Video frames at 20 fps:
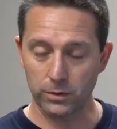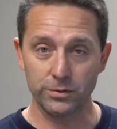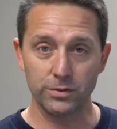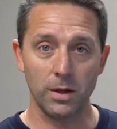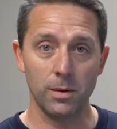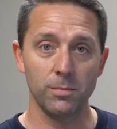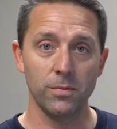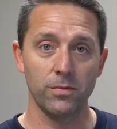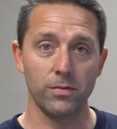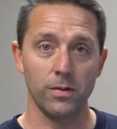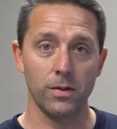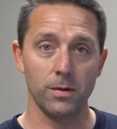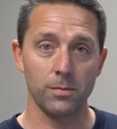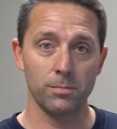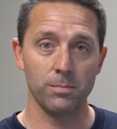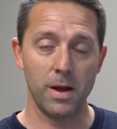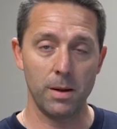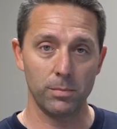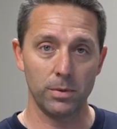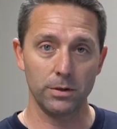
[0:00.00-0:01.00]
some of
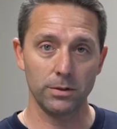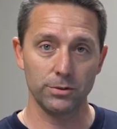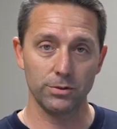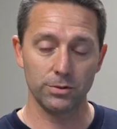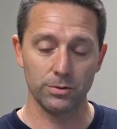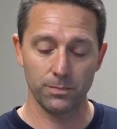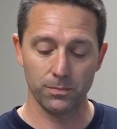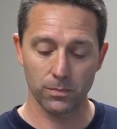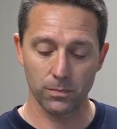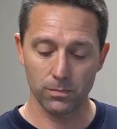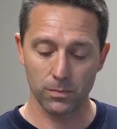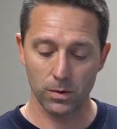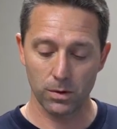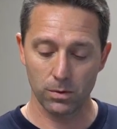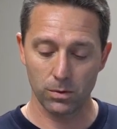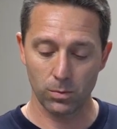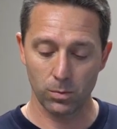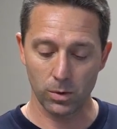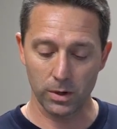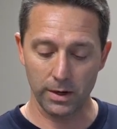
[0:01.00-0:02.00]
the members,
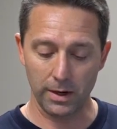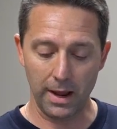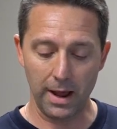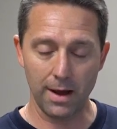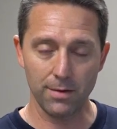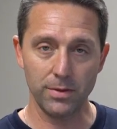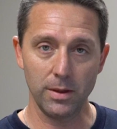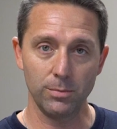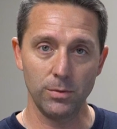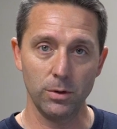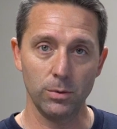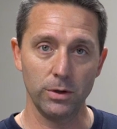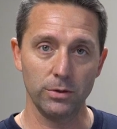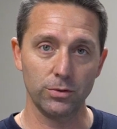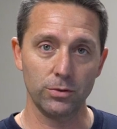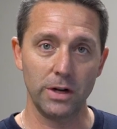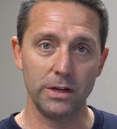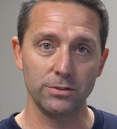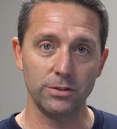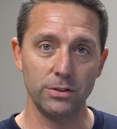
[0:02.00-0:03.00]
we're going to have them do a
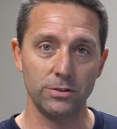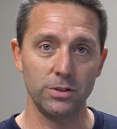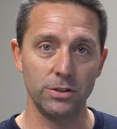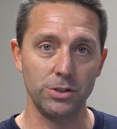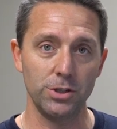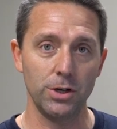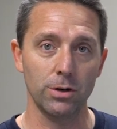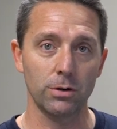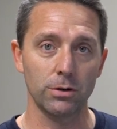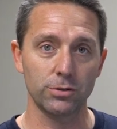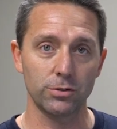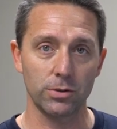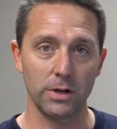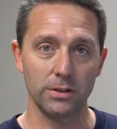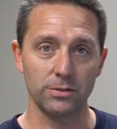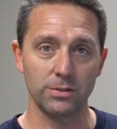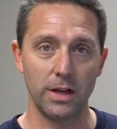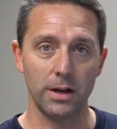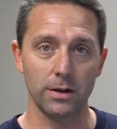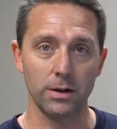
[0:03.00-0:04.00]
stress ECG or a
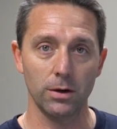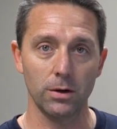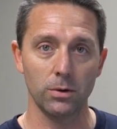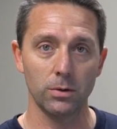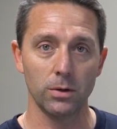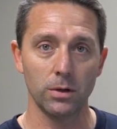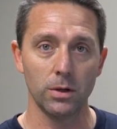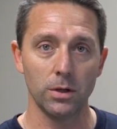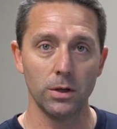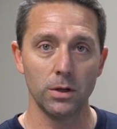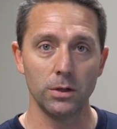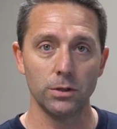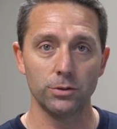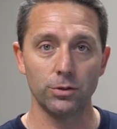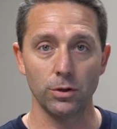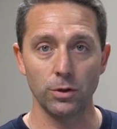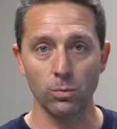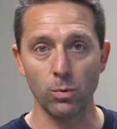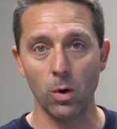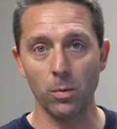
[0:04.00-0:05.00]
stress echo.
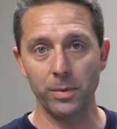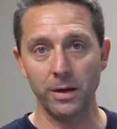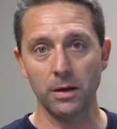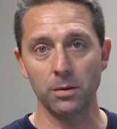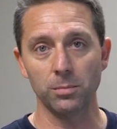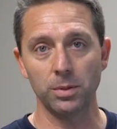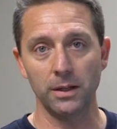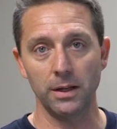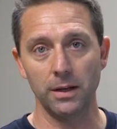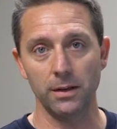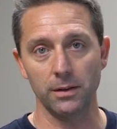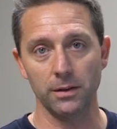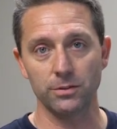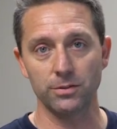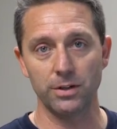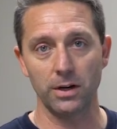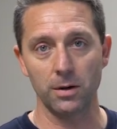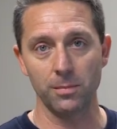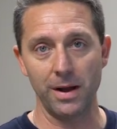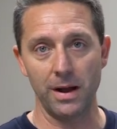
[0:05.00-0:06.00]
So you won't be completing the
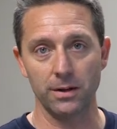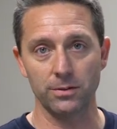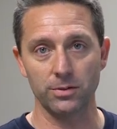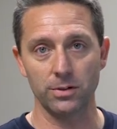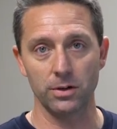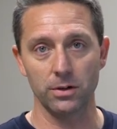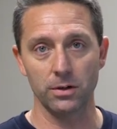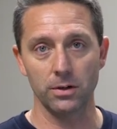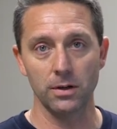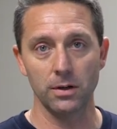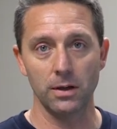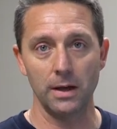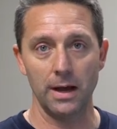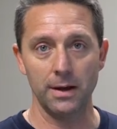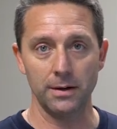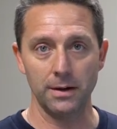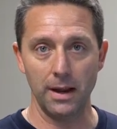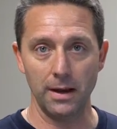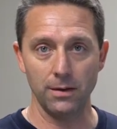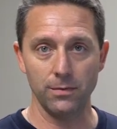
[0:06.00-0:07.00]
Stairmaster
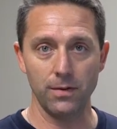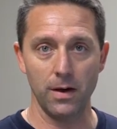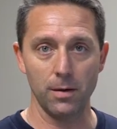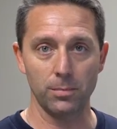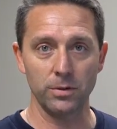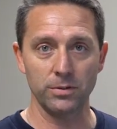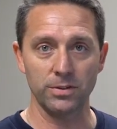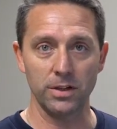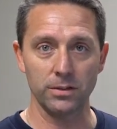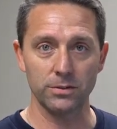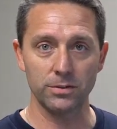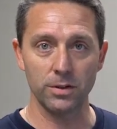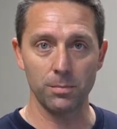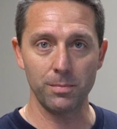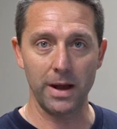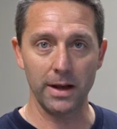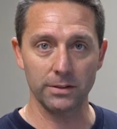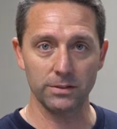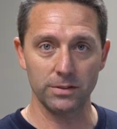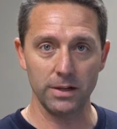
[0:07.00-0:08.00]
at an 85%
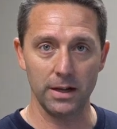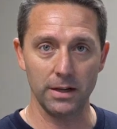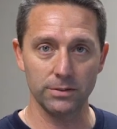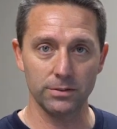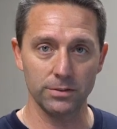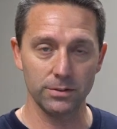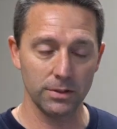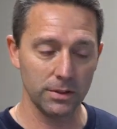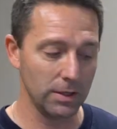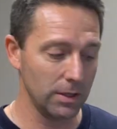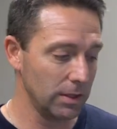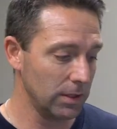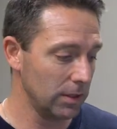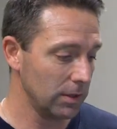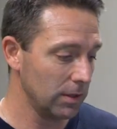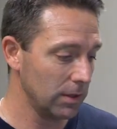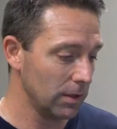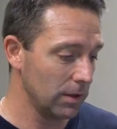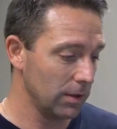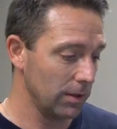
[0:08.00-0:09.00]
submax test.
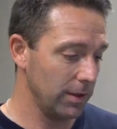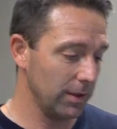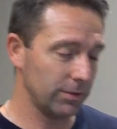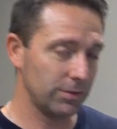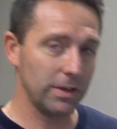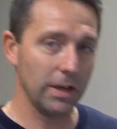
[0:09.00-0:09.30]
This